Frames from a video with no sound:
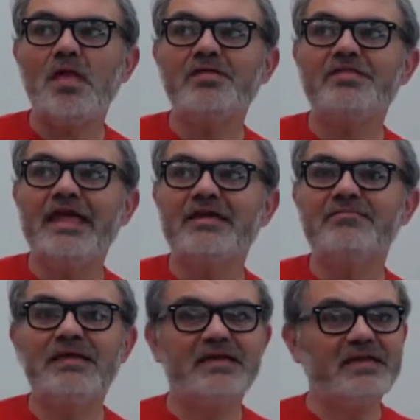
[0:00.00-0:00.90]
They can
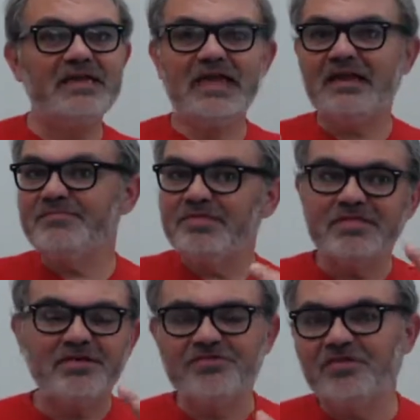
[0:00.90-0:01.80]
be in any kind of
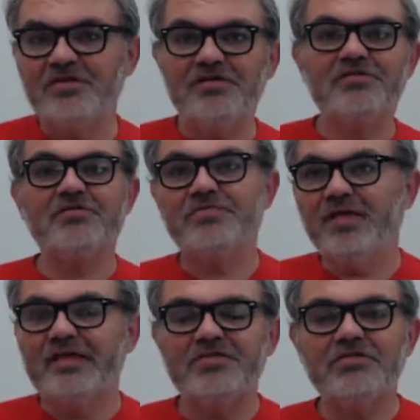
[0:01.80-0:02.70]
position or
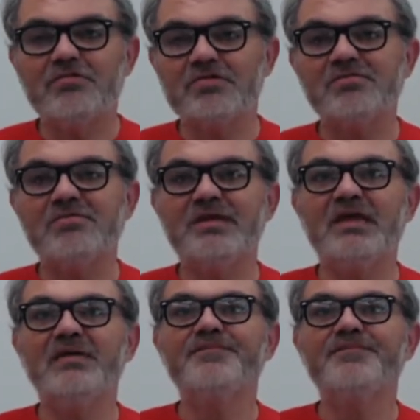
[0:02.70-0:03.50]
place you want them to be.